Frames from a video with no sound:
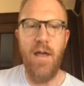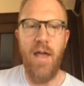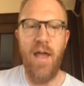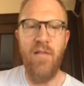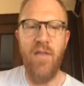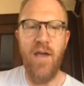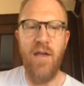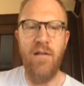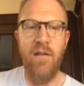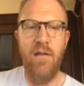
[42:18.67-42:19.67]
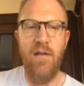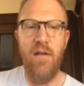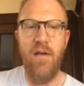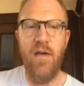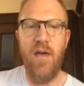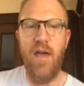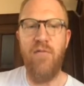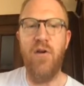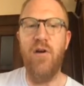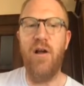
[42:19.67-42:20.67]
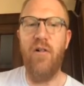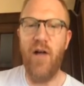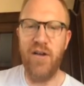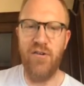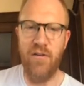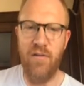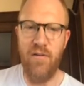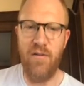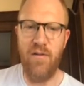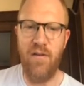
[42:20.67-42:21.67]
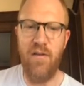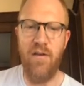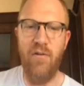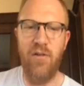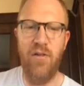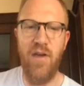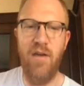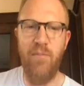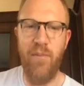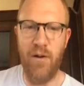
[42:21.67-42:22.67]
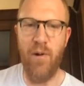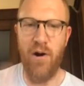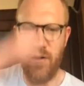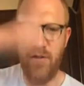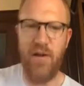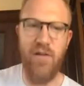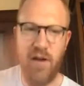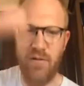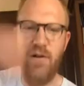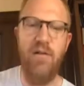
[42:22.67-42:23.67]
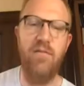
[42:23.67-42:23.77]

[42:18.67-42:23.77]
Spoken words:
And then if you go to collections, you'll see bookmarks, etc.